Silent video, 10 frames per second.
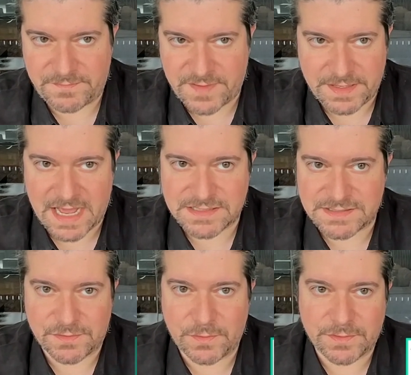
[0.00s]

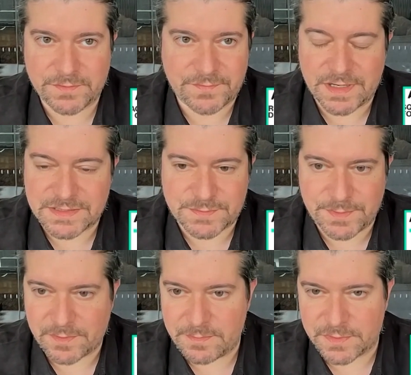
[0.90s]
fantastic quarter for us. We
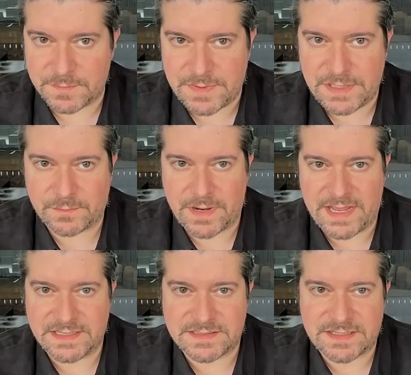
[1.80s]
were able to beat and
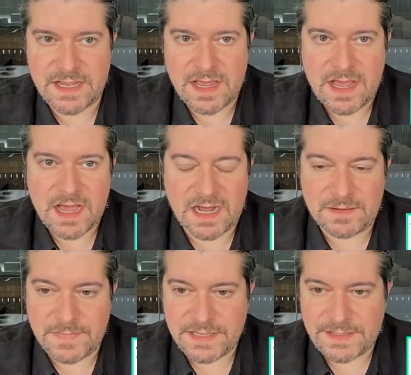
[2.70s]
raise, uh,
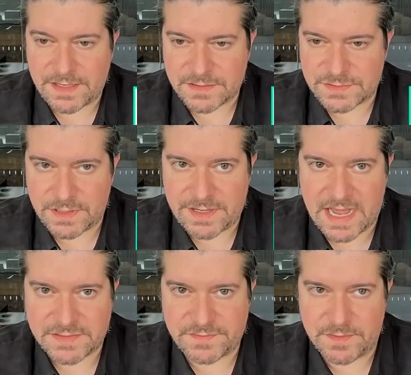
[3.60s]
maintain our strong
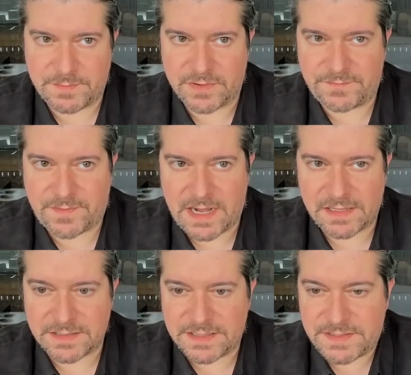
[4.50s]
cash flow
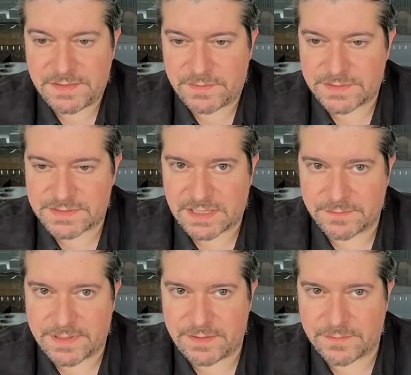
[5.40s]
profile, and continue to
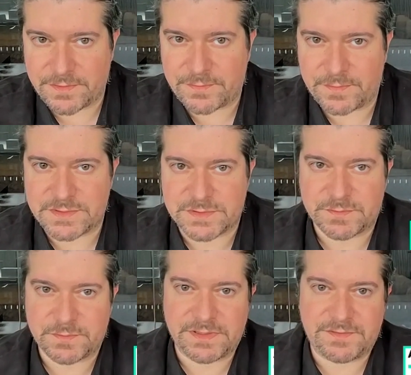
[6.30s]
accelerate growth, which
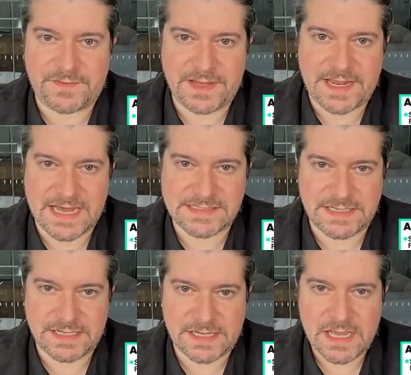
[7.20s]
is really
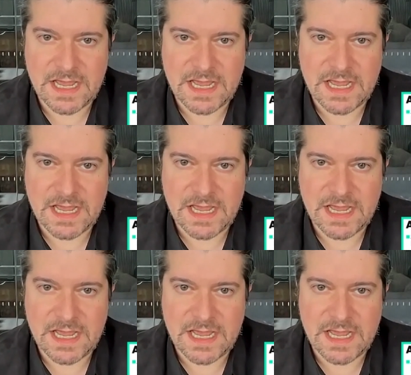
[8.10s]
fantastic.